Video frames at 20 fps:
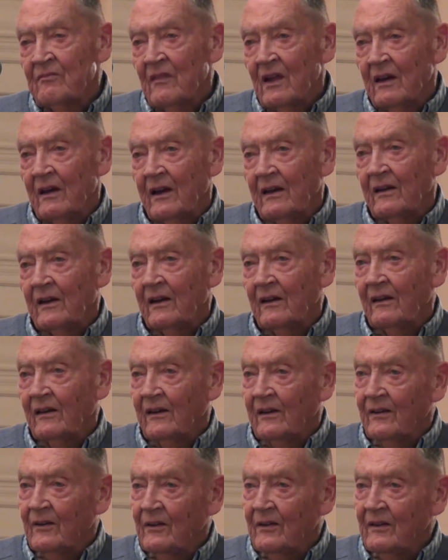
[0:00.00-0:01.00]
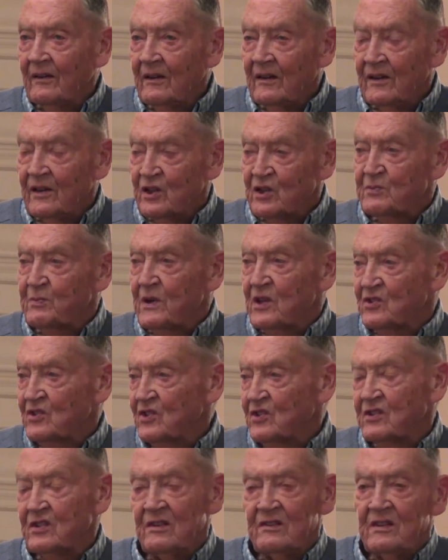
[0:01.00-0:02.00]
and in this
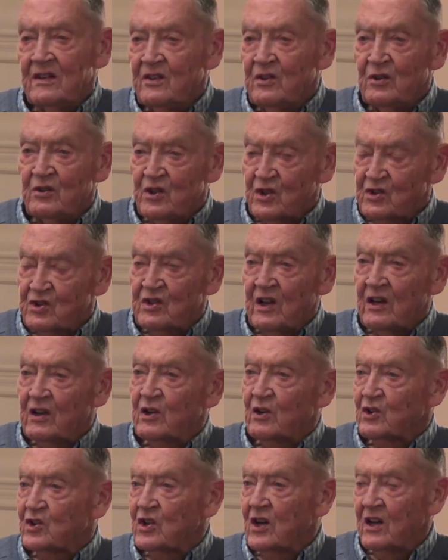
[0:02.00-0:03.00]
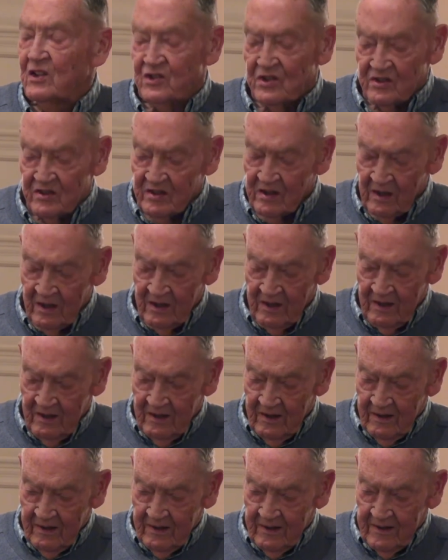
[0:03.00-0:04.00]
business, you just take your chances.
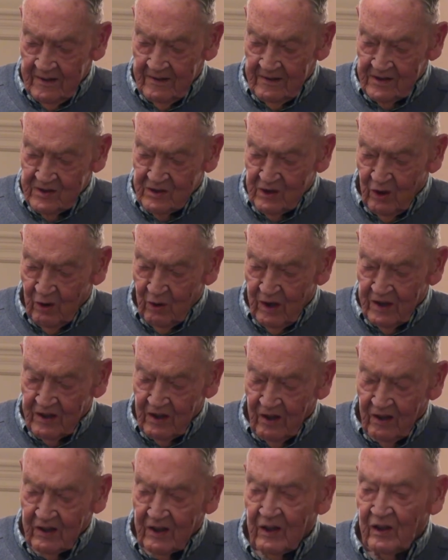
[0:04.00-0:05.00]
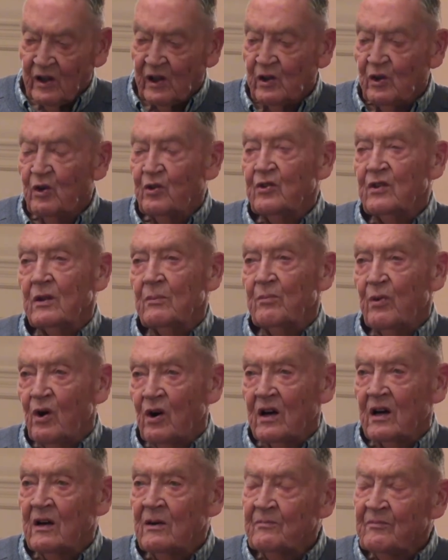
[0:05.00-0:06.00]
And so I conclude in the
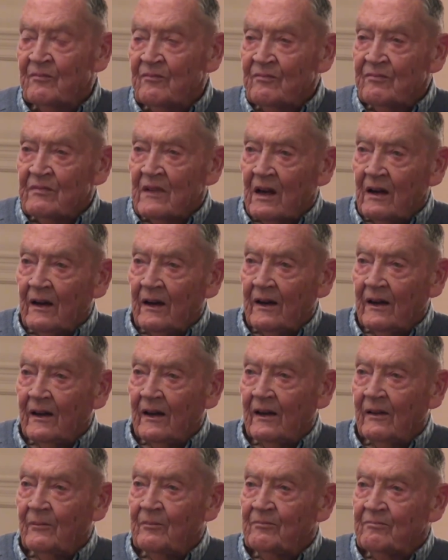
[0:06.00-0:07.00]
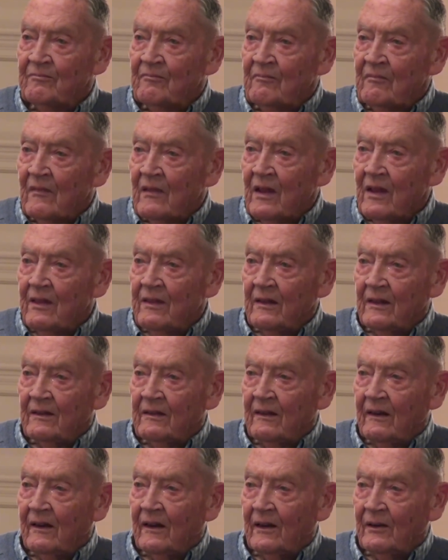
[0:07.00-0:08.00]
book that
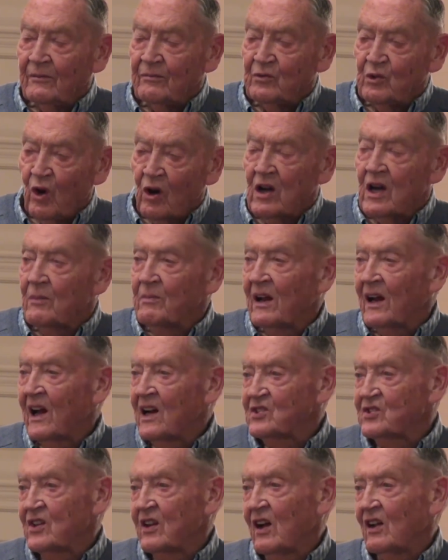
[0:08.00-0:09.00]
talking about asset